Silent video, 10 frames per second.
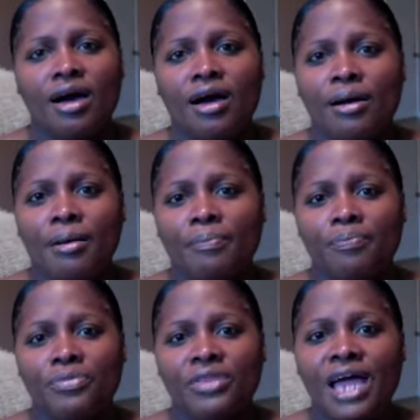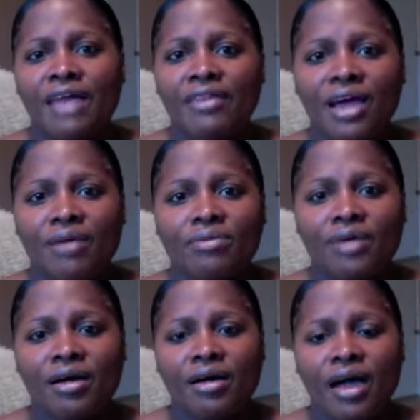Um, not that
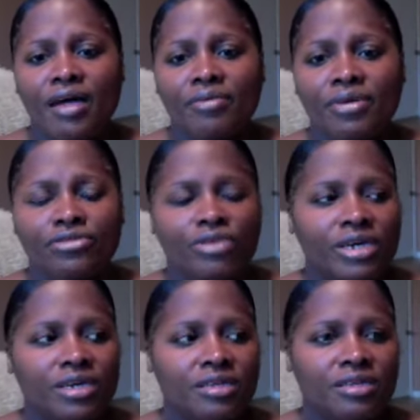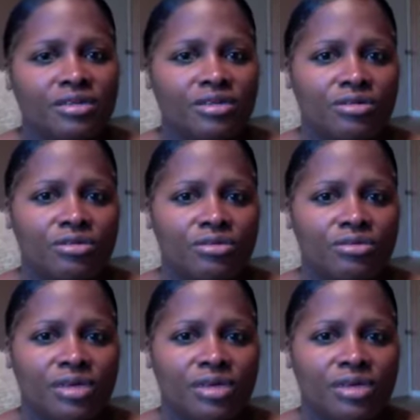I, I have been drinking, you know,